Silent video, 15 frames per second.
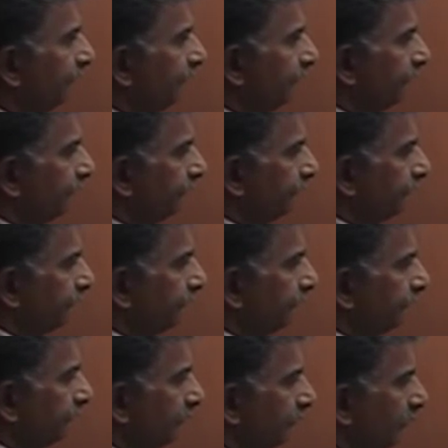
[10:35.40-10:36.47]

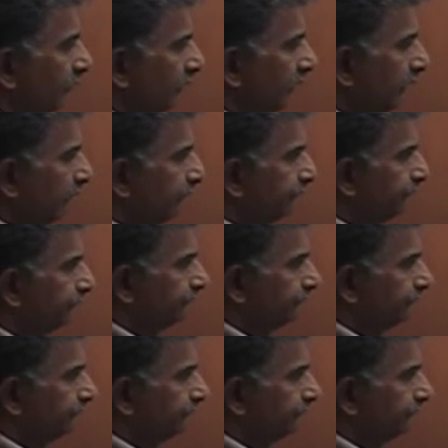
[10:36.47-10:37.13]
(silence)